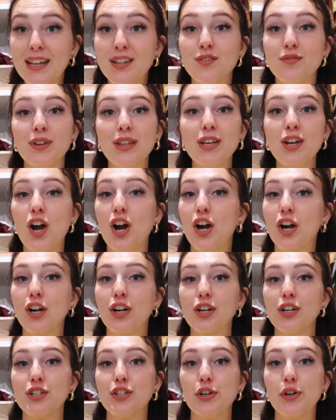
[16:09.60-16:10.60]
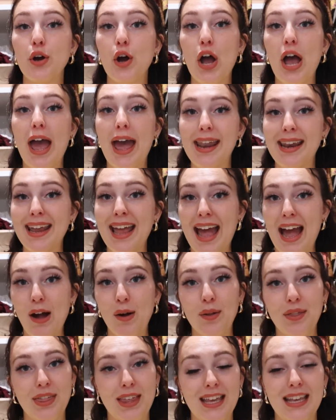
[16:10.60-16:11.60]
It's really hard to edit
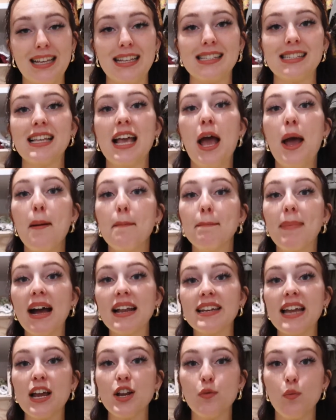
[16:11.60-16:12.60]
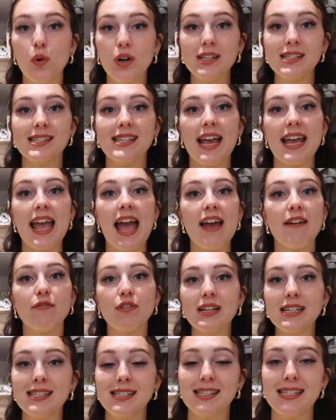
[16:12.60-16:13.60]
out things, but I would say
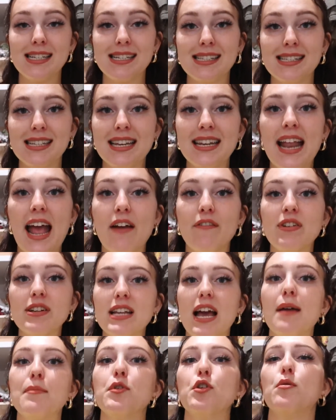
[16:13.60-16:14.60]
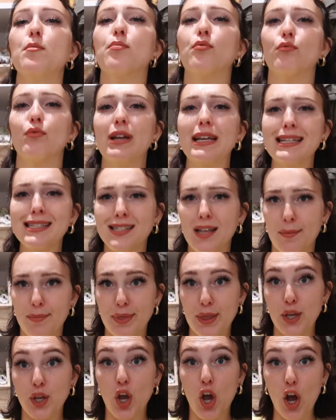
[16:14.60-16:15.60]
every season, every time you bring
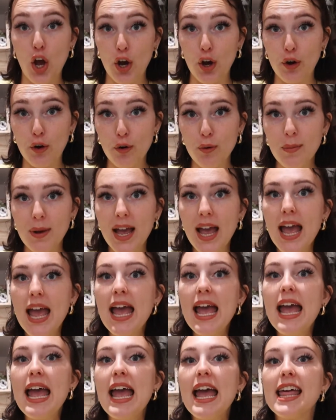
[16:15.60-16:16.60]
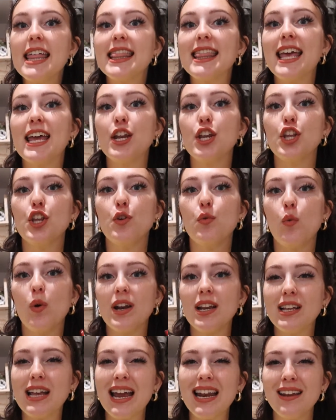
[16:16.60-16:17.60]
something home, then you
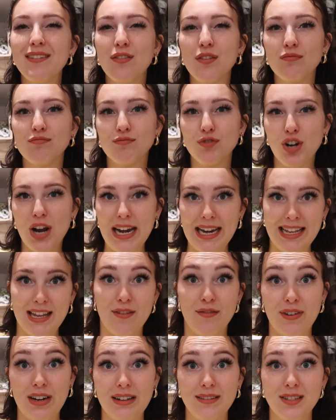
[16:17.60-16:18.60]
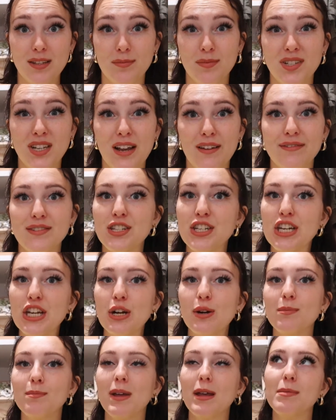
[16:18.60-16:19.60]
want to kind of try to get rid of some stuff
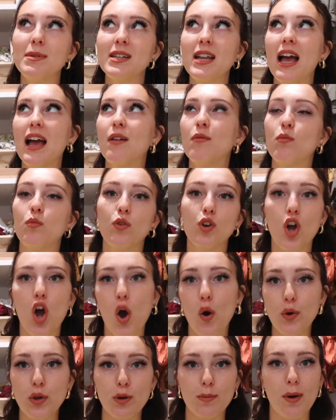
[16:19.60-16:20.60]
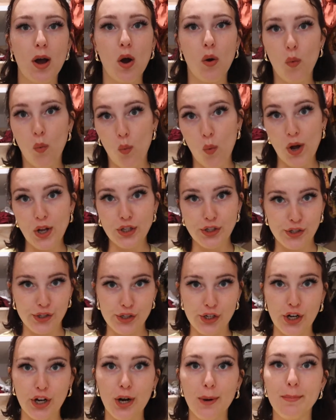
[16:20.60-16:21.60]
too. Maybe not, oh, you bought one
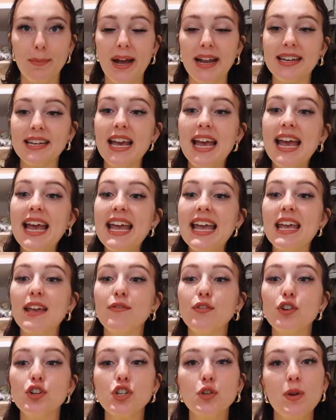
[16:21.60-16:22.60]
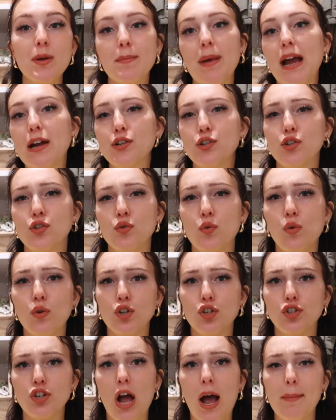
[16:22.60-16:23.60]
skirt, but if you're doing back to
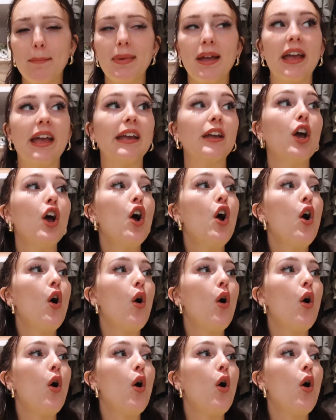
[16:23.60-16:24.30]
school shopping,